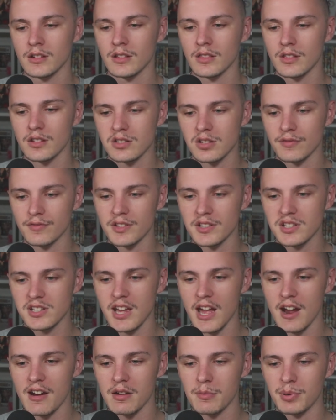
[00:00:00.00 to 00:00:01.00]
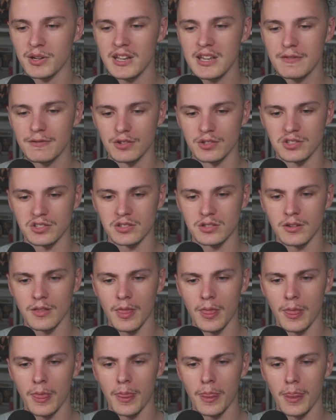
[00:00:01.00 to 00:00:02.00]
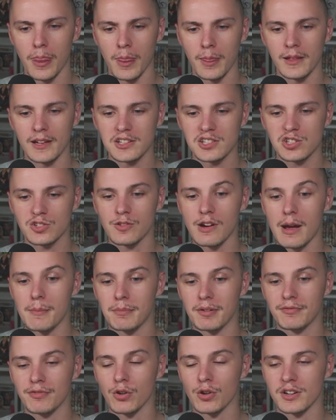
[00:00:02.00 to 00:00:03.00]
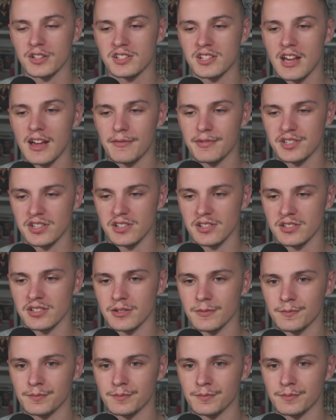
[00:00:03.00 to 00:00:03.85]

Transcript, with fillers: There's something scary beneath us. Let's scram before it surfaces.